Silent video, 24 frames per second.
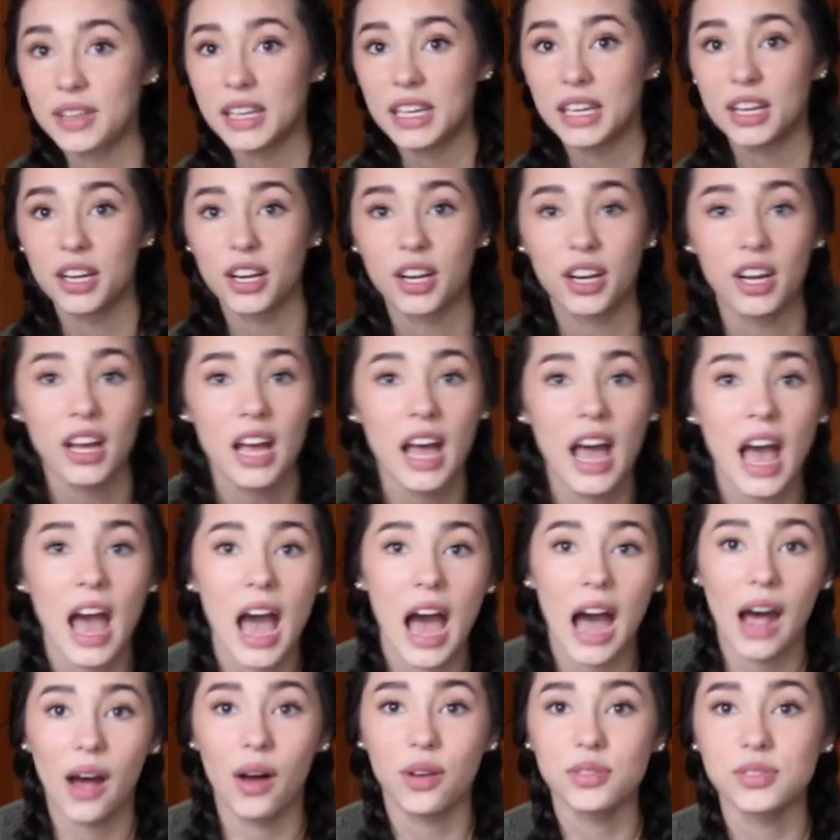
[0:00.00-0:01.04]
here.
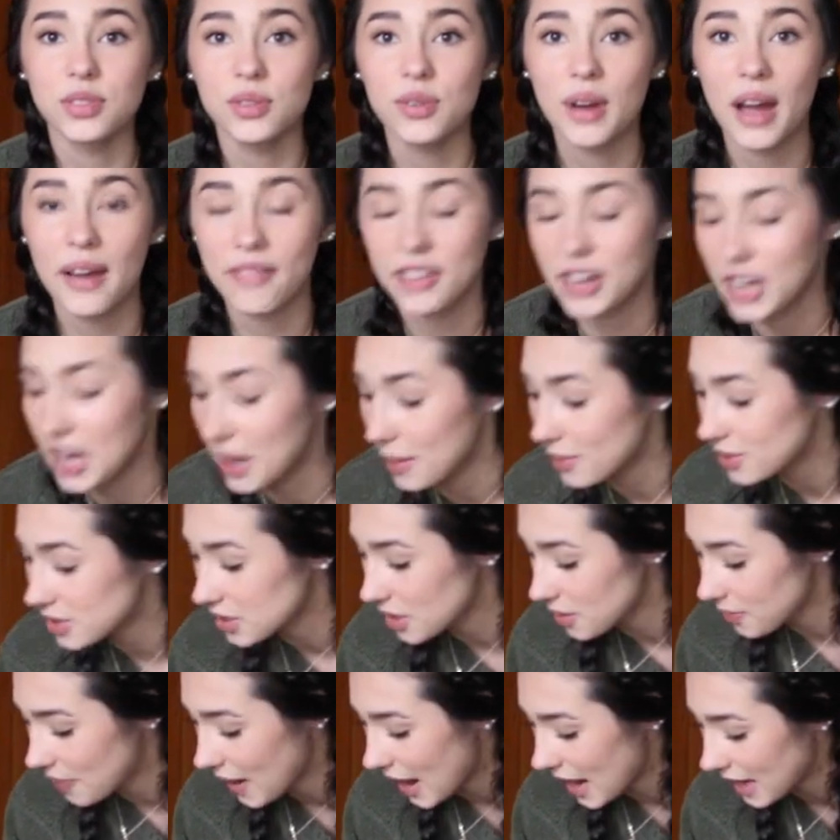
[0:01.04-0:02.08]
I also have an
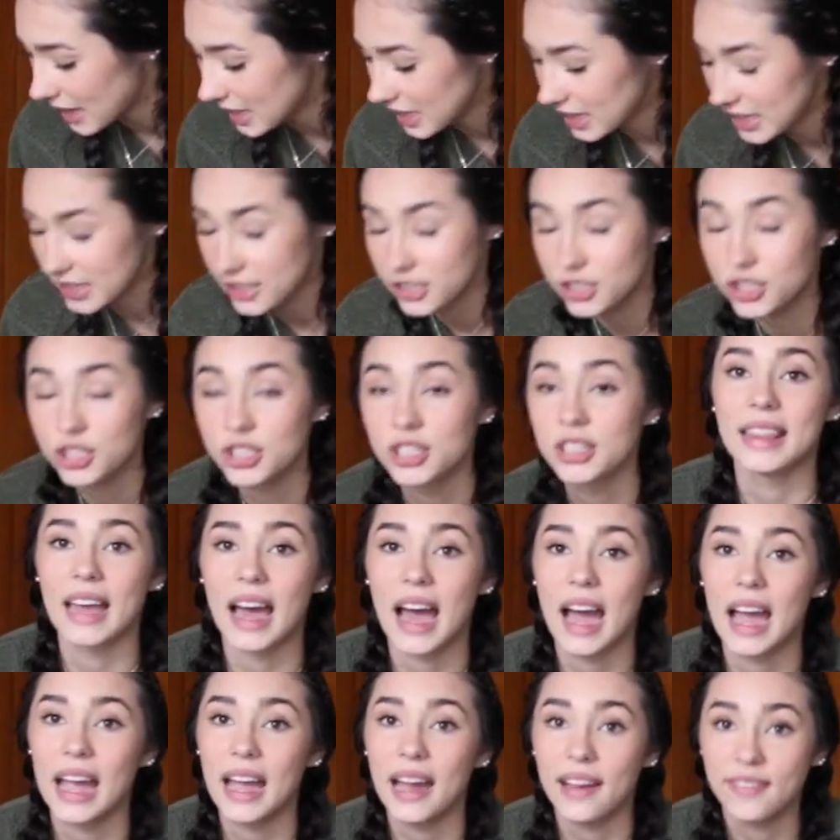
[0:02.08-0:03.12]
Amazon package
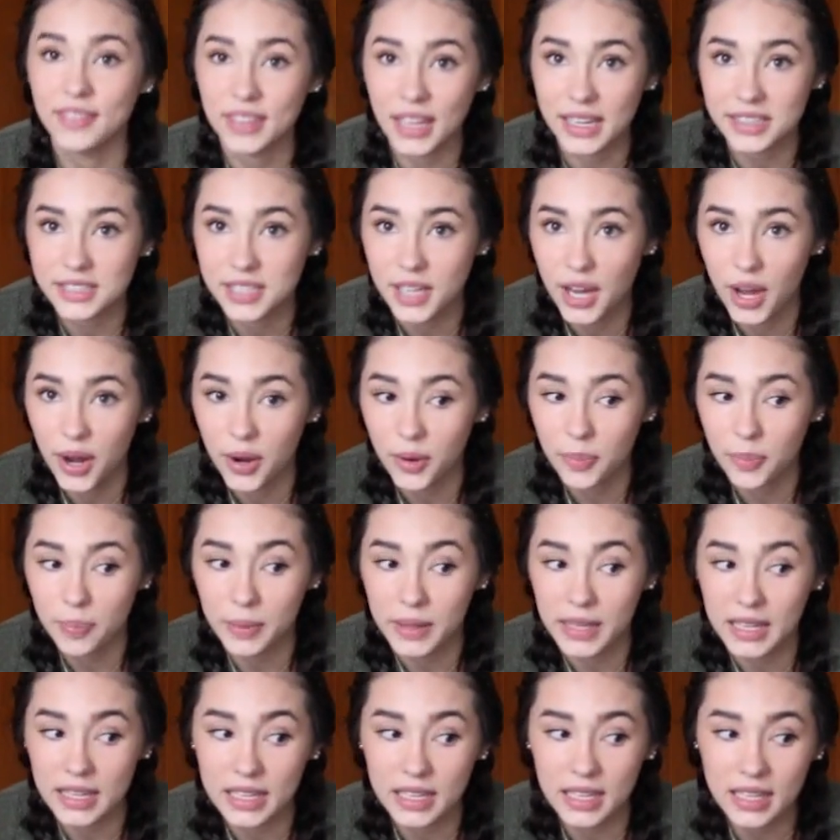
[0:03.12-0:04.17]
that I have yet to
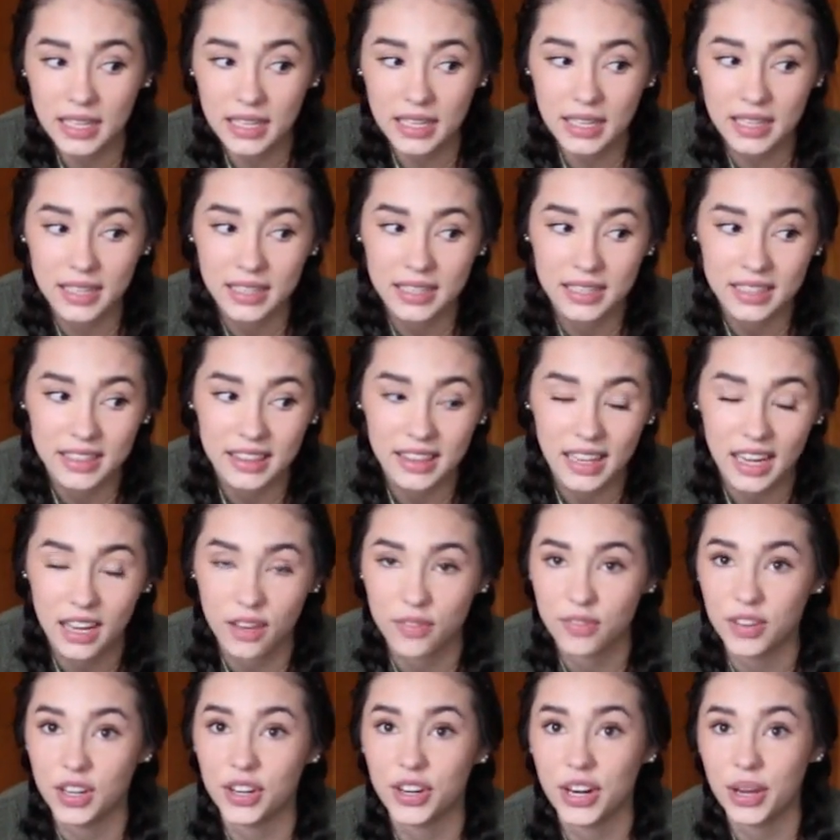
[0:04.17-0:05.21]
open that I
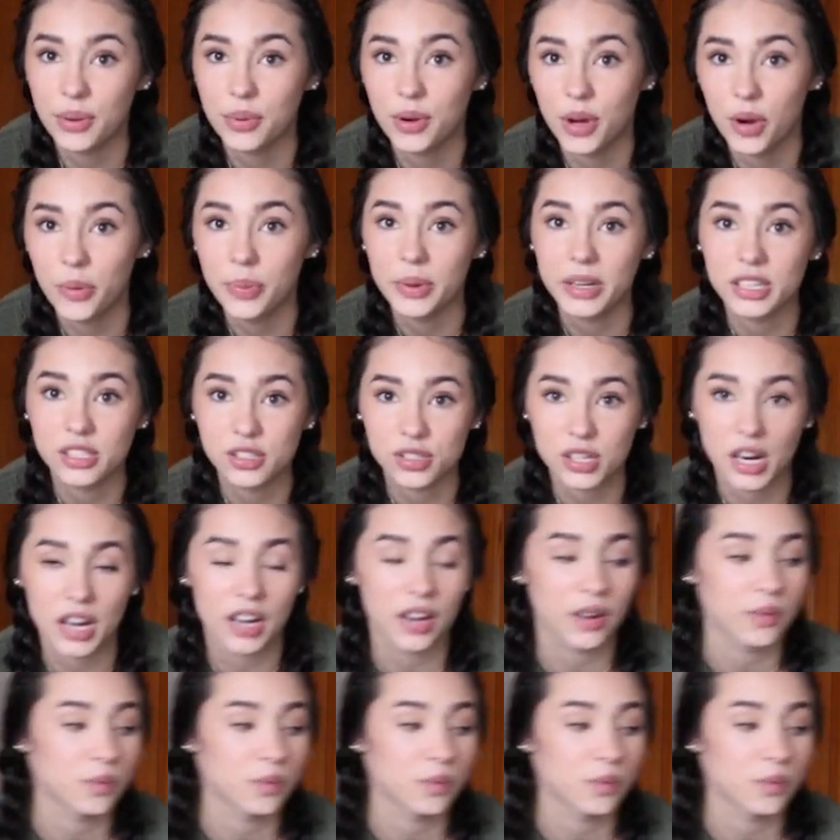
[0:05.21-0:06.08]
figured I would open and try